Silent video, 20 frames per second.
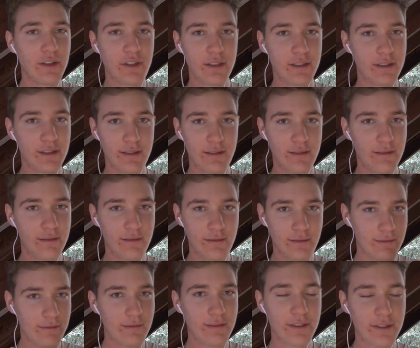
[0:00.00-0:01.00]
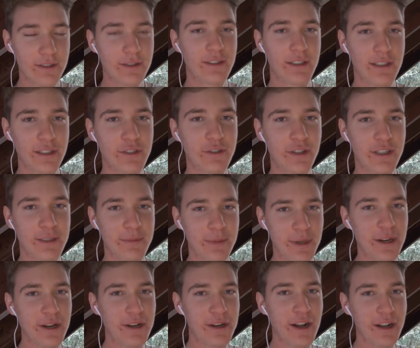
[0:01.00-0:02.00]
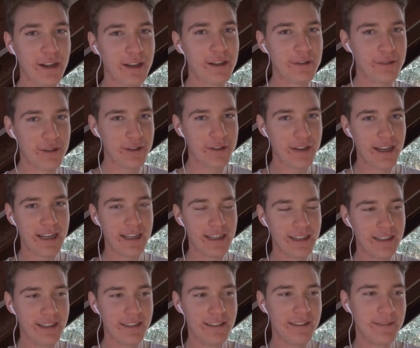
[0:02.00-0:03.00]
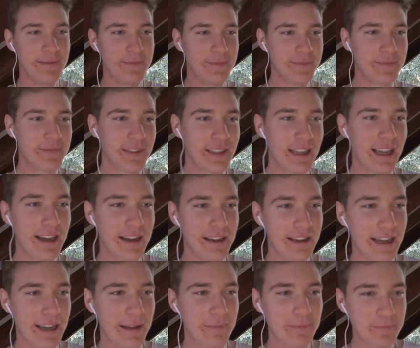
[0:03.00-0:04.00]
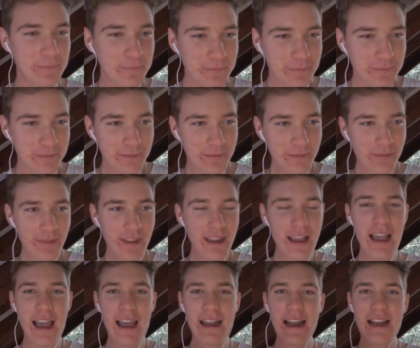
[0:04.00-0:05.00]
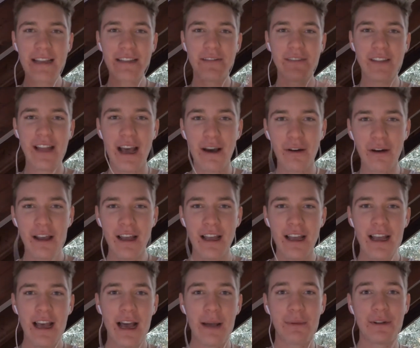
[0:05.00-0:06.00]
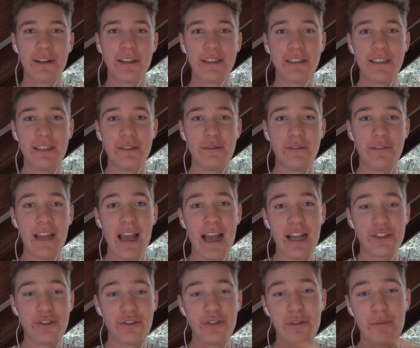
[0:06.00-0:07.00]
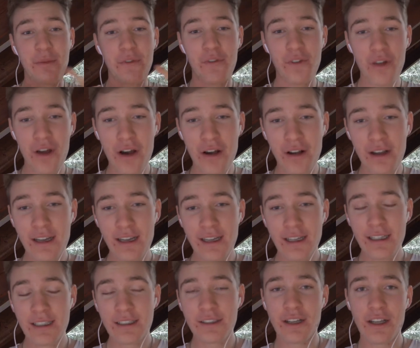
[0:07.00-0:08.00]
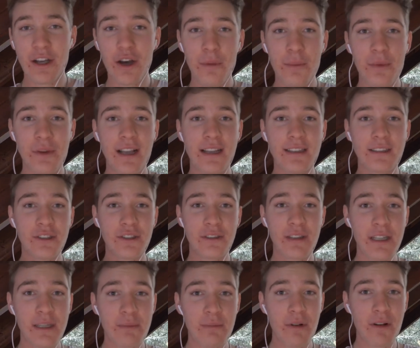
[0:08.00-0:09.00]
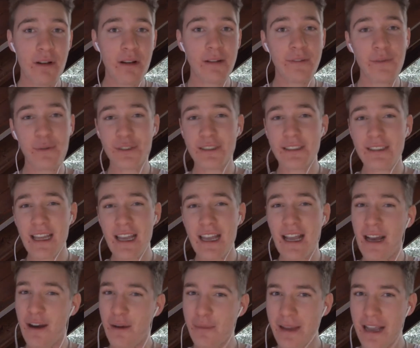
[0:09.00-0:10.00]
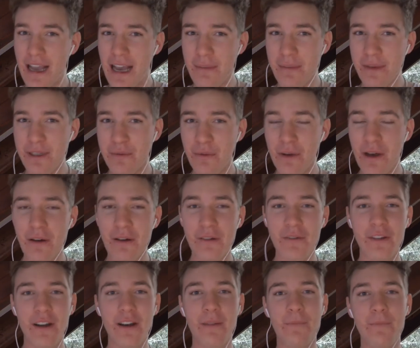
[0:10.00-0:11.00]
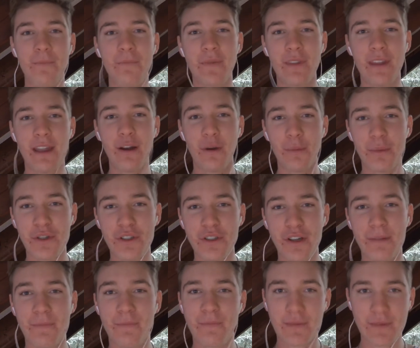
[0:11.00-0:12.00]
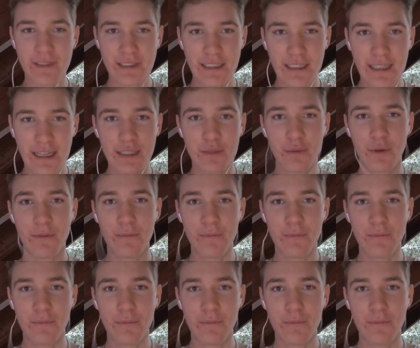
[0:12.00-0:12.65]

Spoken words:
they're just, trust me, you're not going to regret it. Okay, and as of now, I'm going to continue with the actual normal vlog. So I hope you guys enjoyed this part. If you want to stay, I'll be happy as well. If not, I hope you enjoy. See you in the next